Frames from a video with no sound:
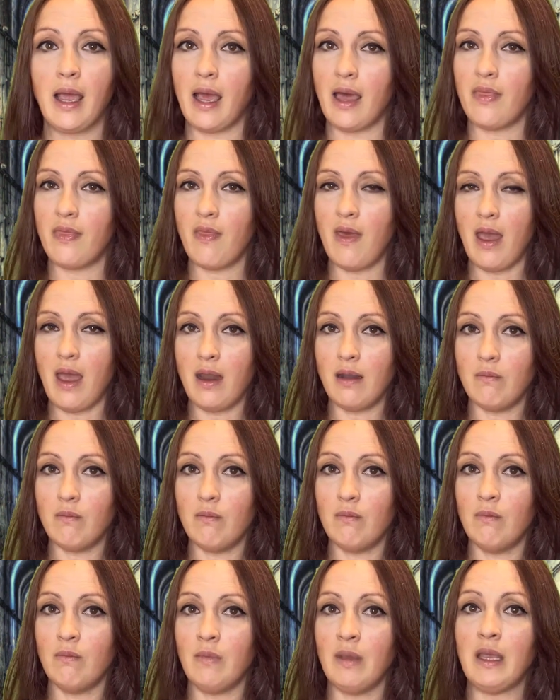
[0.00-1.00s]
And then
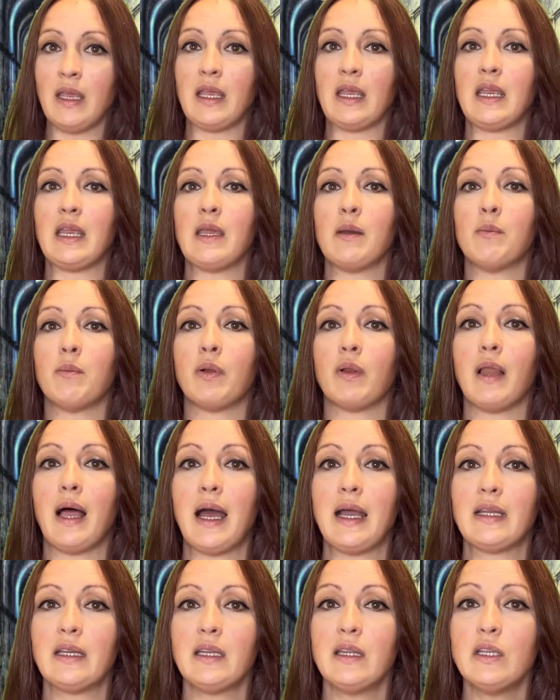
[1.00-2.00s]
he
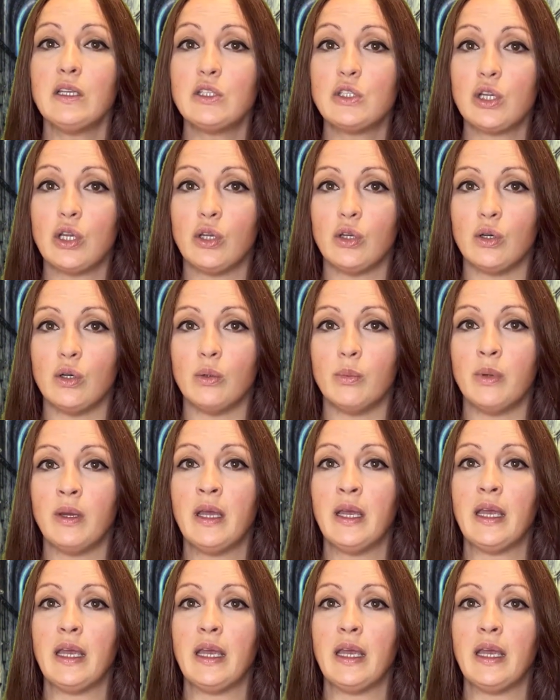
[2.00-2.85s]
implanted the tube